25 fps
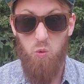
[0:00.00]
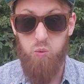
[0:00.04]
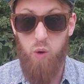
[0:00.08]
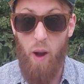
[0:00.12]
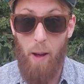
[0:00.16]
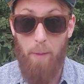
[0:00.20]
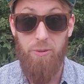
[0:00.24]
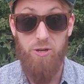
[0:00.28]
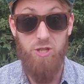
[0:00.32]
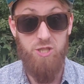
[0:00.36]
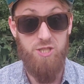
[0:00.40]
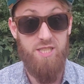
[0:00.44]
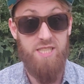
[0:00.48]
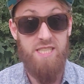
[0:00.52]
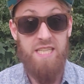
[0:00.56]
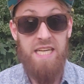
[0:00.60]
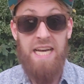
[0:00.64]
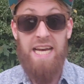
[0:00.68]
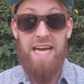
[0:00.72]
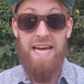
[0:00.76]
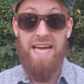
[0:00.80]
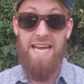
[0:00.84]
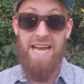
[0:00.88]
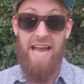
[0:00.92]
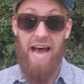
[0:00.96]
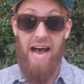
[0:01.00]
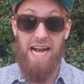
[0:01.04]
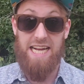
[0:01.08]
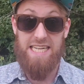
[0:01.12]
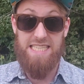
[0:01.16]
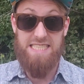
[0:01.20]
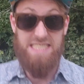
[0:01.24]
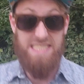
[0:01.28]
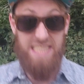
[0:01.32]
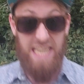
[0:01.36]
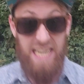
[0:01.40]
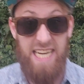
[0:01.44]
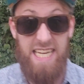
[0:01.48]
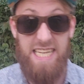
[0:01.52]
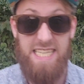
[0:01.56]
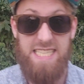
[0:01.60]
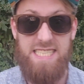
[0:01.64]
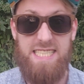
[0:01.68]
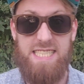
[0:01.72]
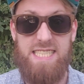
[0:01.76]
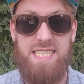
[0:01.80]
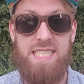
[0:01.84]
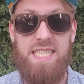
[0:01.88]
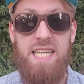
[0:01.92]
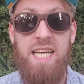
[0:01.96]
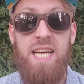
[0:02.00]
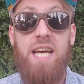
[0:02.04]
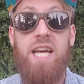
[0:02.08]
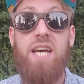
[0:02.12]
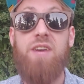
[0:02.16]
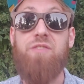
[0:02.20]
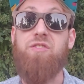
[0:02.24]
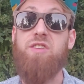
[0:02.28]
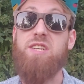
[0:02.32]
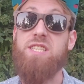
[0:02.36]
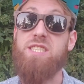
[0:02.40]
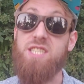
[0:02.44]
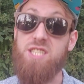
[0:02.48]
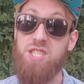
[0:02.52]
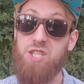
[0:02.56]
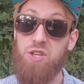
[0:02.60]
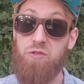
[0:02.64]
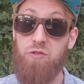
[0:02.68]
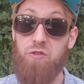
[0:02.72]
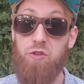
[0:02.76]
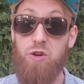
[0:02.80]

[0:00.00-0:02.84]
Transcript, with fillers: rebels, and octenners. If this is your